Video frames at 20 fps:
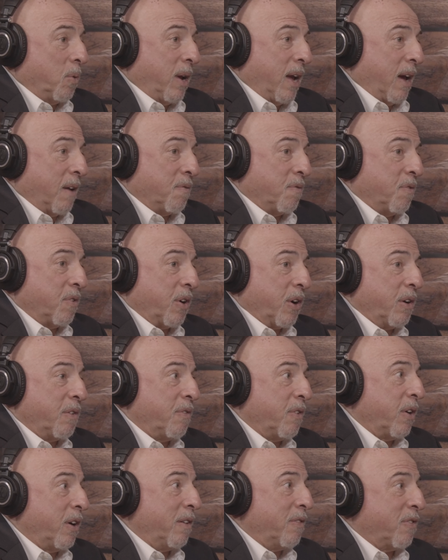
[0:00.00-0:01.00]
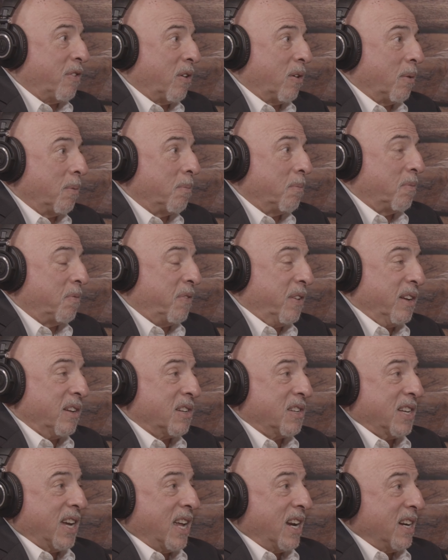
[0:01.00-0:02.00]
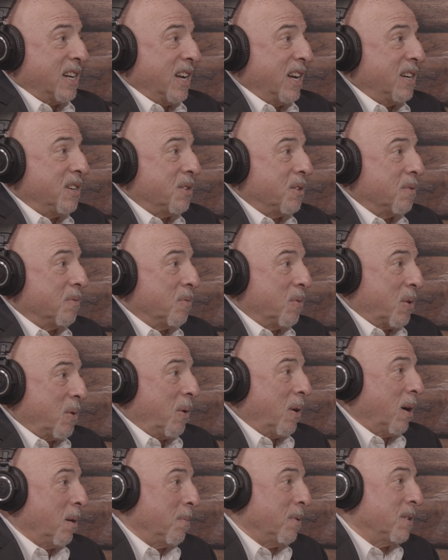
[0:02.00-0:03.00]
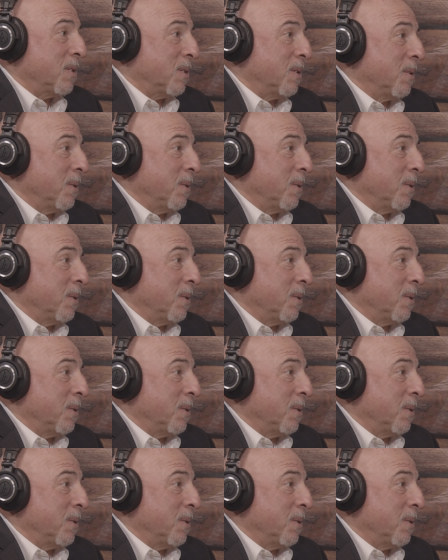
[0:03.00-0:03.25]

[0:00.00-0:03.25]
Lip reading: had very, very firm field sanitation requirements.